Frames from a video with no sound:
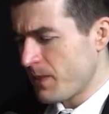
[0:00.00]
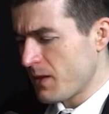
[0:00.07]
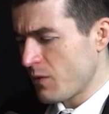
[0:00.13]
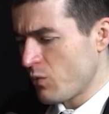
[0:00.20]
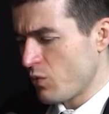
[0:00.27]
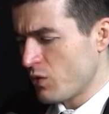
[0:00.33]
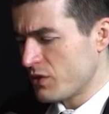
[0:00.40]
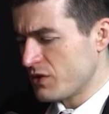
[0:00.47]

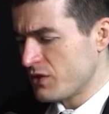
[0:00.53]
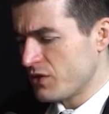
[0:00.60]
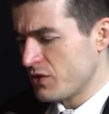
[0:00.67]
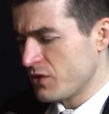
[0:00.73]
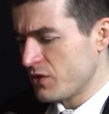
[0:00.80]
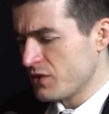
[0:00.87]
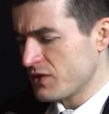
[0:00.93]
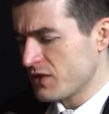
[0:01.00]
what's
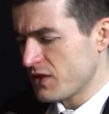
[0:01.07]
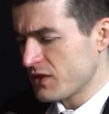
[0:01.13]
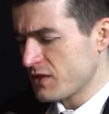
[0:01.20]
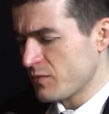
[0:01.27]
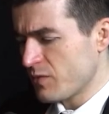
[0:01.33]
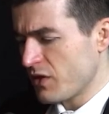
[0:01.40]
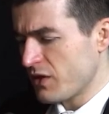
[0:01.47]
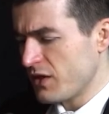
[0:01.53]
your sense
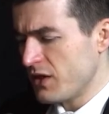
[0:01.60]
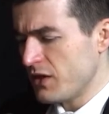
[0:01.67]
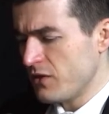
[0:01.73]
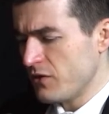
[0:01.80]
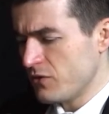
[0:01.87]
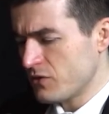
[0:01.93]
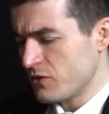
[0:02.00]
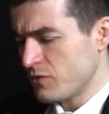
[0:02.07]
about? He
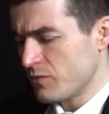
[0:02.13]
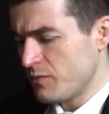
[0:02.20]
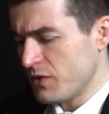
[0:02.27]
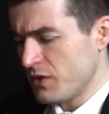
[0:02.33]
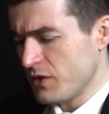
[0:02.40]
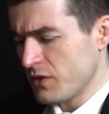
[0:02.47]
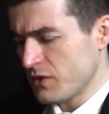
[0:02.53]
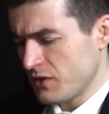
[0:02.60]
used to
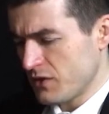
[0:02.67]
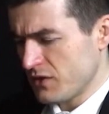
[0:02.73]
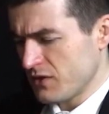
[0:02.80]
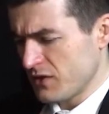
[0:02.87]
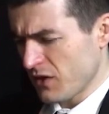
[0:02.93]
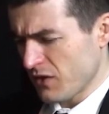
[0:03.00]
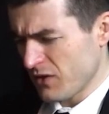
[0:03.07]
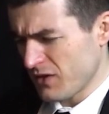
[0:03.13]
be he
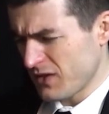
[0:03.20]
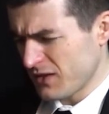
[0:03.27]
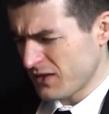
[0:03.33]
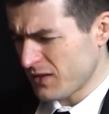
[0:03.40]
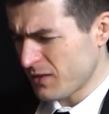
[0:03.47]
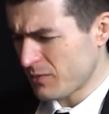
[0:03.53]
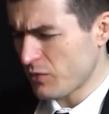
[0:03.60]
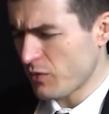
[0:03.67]
now I think
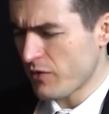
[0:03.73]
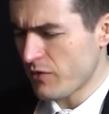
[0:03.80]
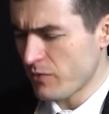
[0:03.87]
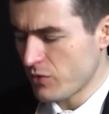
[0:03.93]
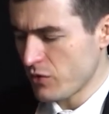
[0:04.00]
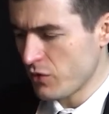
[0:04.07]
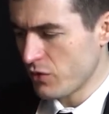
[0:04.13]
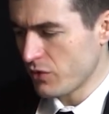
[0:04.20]
stepped away
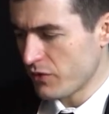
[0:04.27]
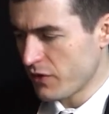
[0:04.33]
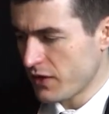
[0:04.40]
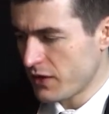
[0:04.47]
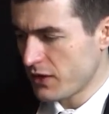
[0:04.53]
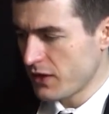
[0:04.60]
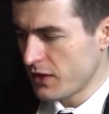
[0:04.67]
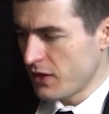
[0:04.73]
from Google,
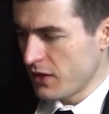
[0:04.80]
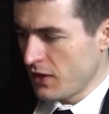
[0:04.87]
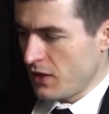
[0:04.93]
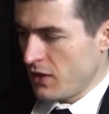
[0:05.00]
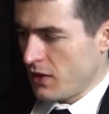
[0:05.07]
right? Mm-hmm.